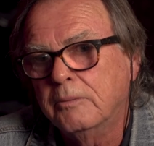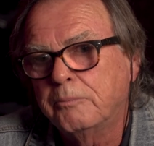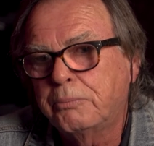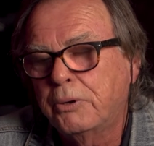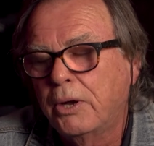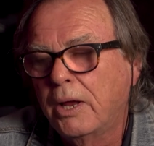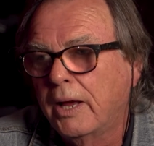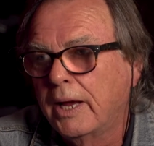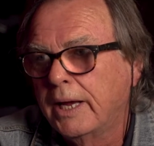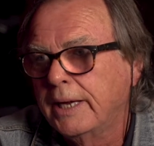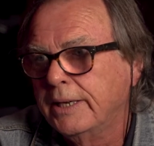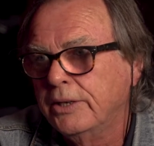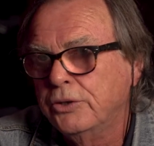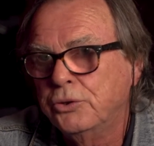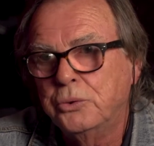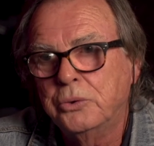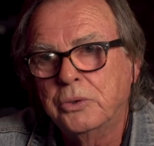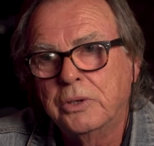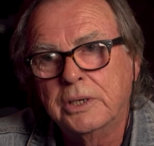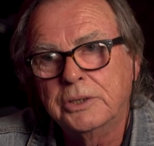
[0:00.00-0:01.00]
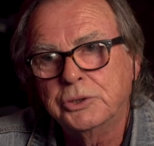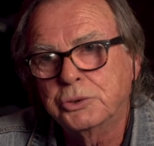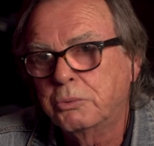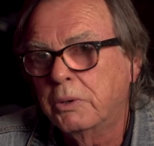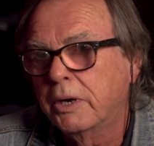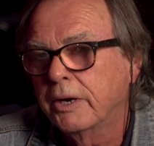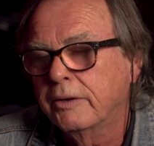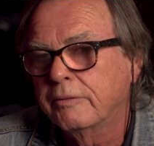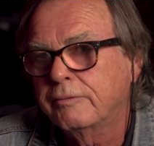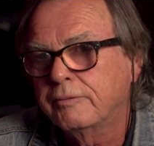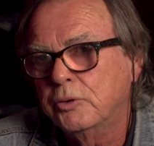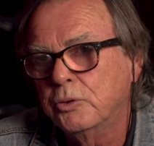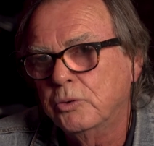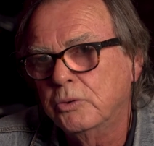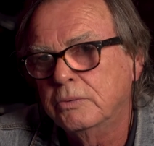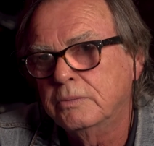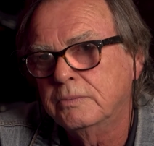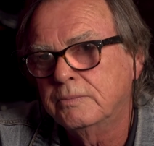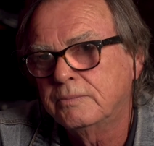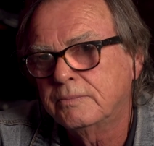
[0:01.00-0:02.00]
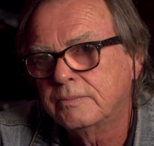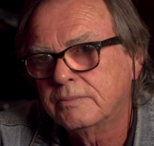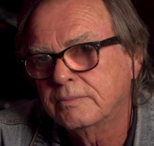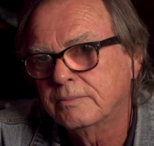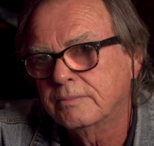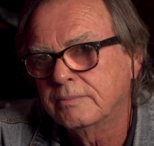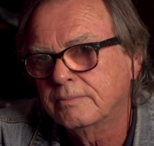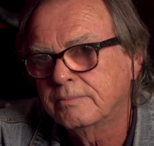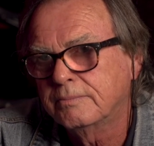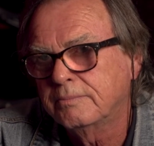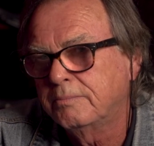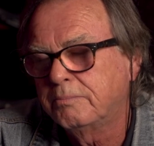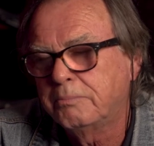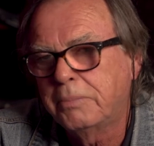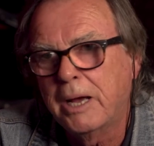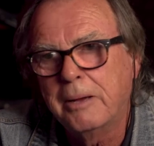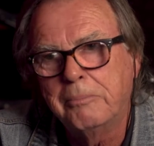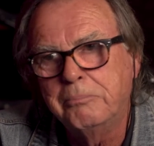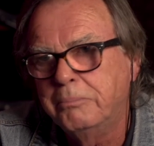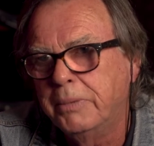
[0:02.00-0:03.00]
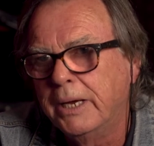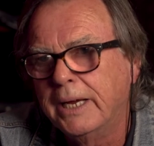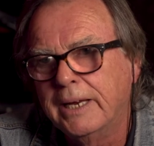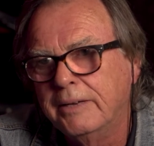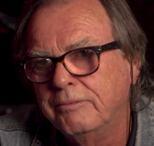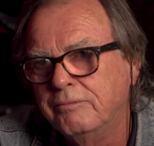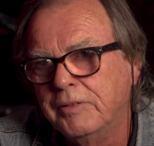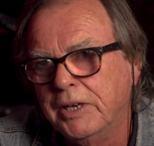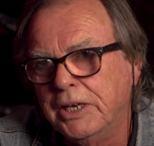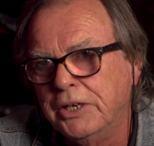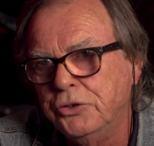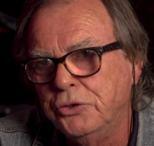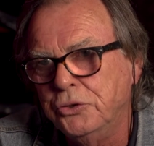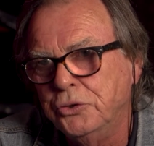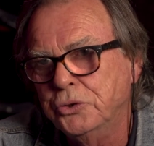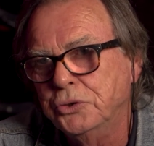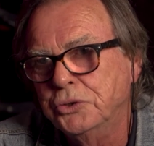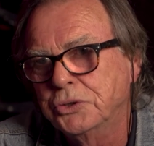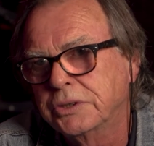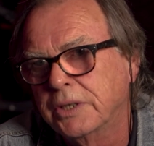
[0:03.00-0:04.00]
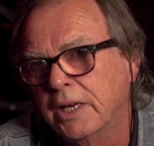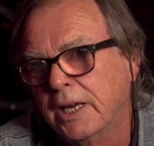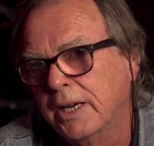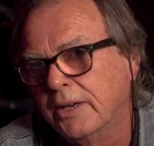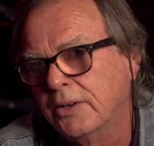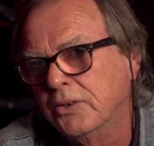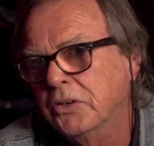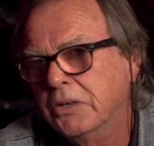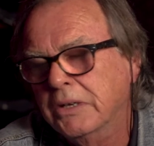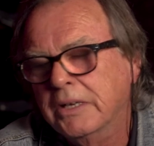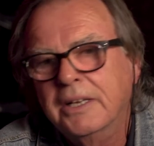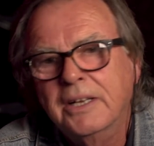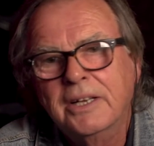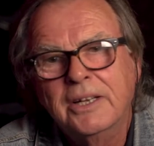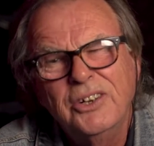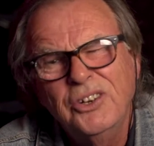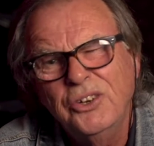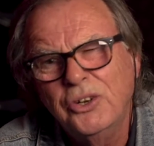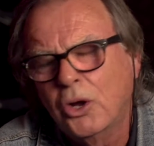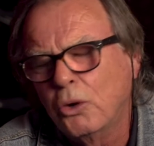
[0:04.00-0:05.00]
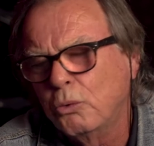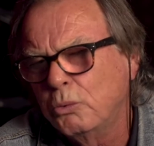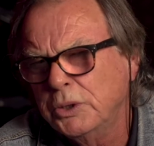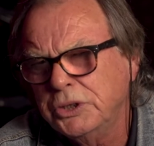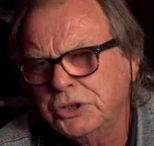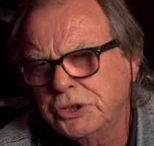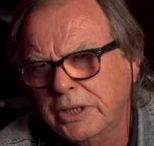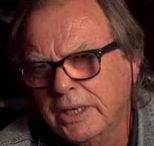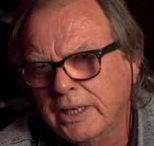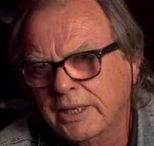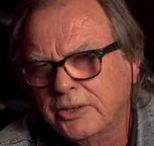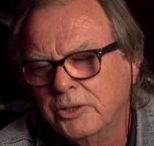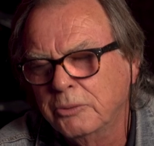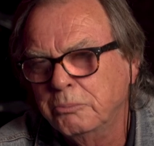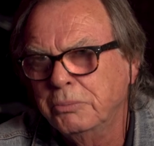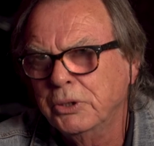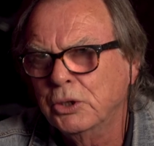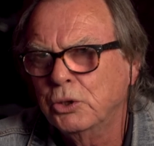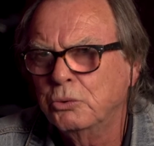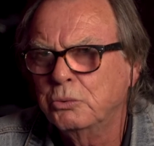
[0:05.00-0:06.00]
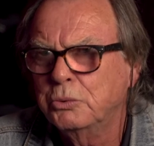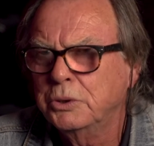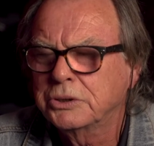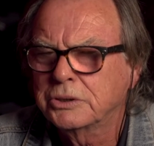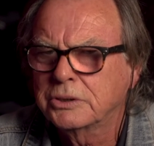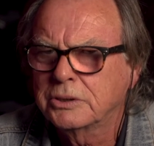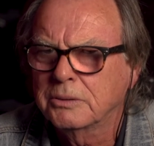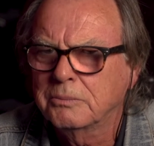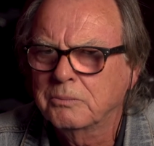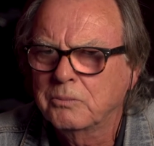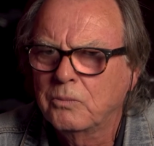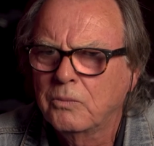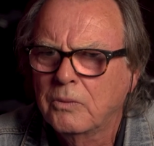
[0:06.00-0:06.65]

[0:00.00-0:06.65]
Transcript: playing in all those wonderful pub band venues, and, we shared the bill with some,